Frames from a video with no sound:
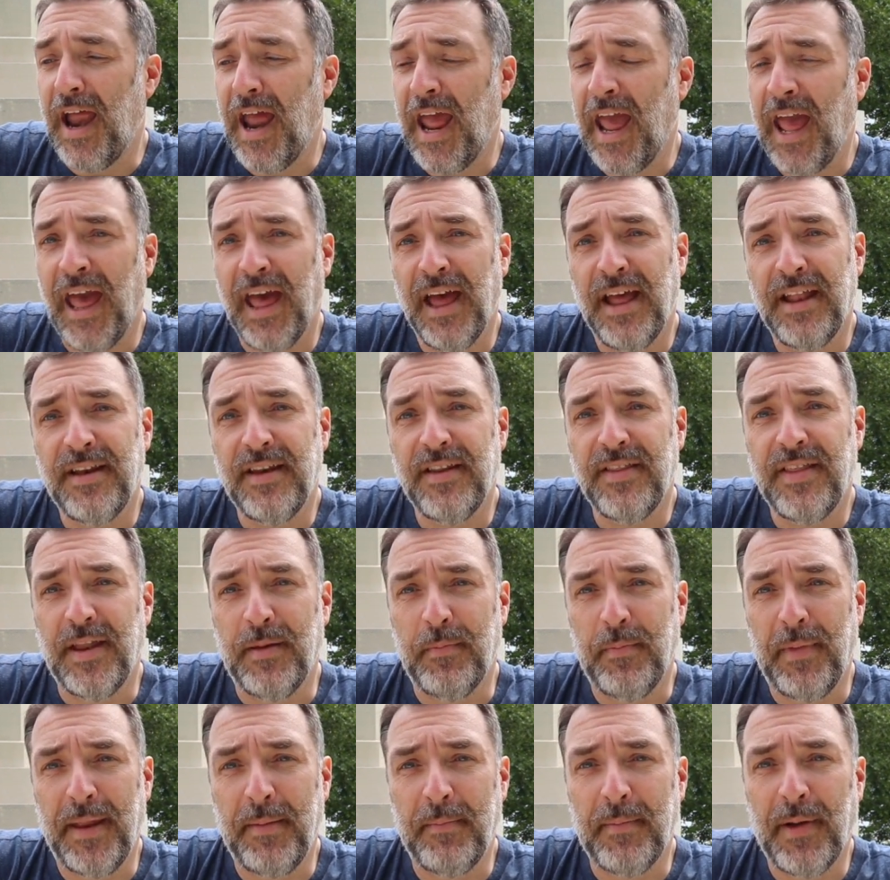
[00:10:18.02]
and
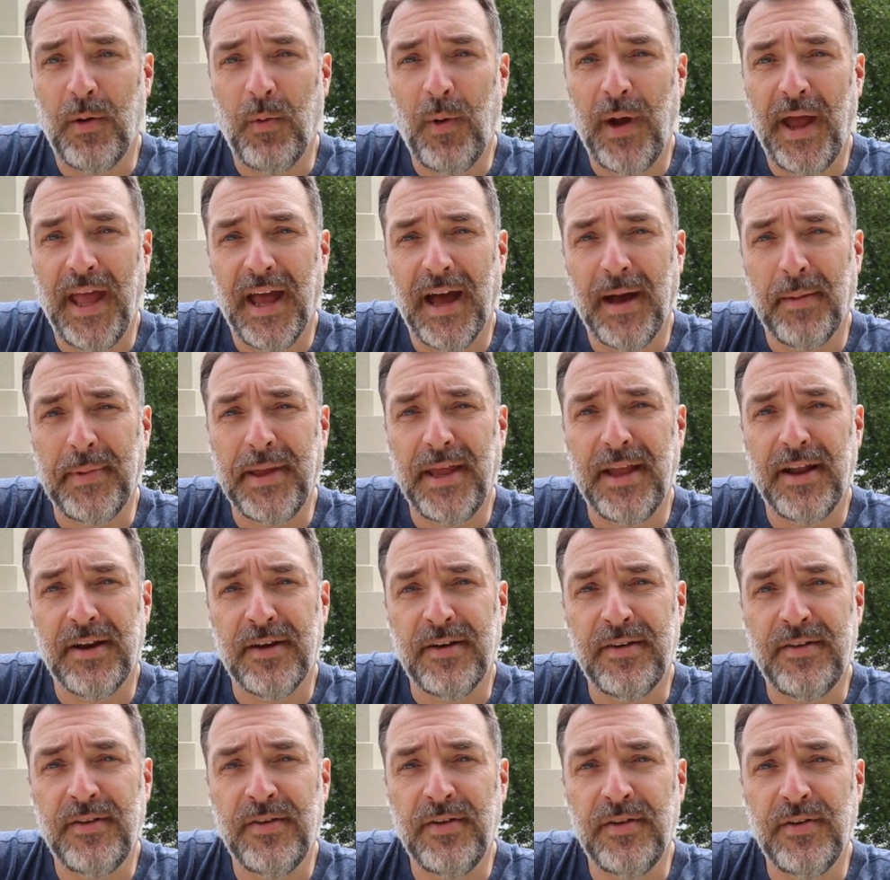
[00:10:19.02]
then made my way up
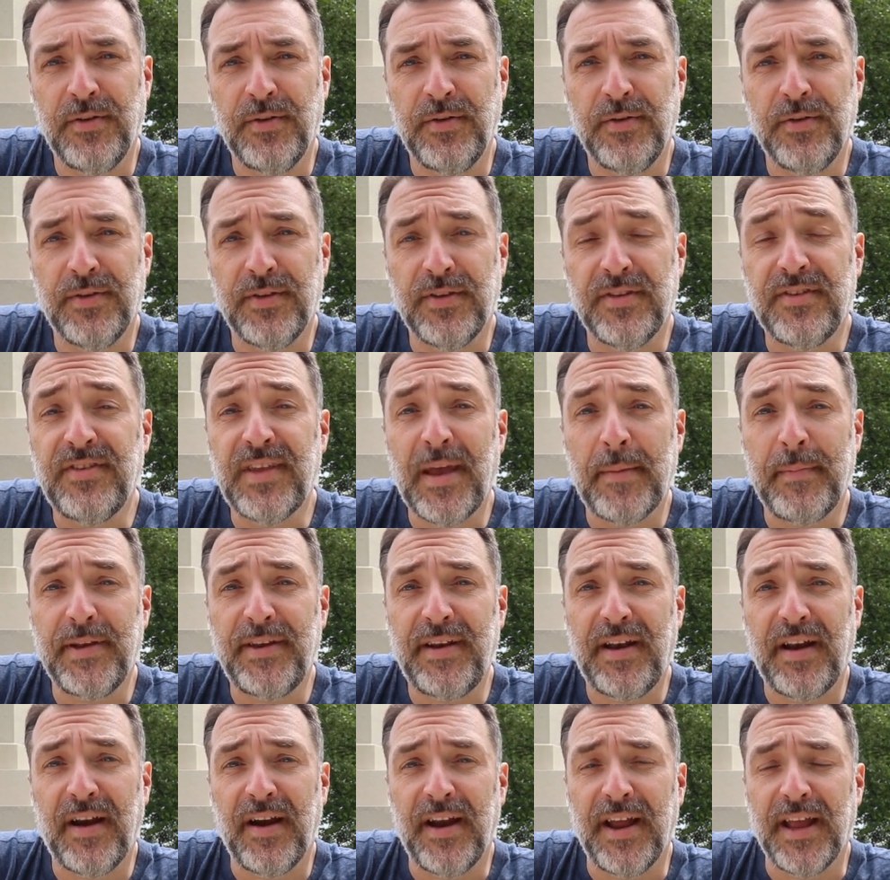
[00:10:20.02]
here to the
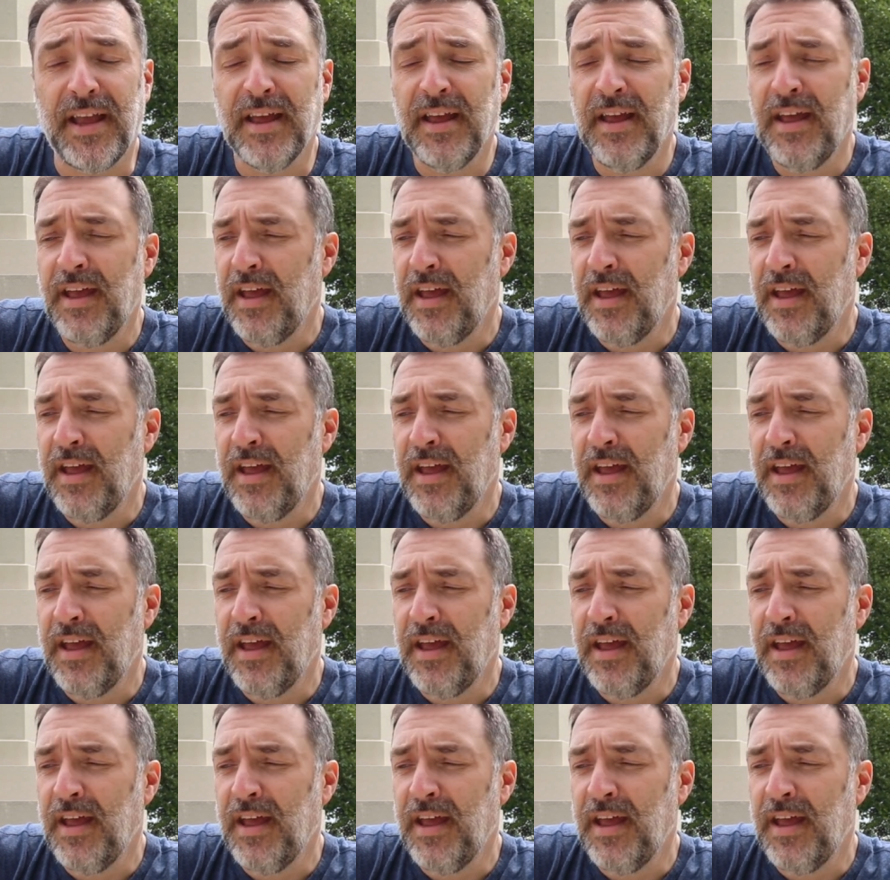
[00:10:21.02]
cemetery.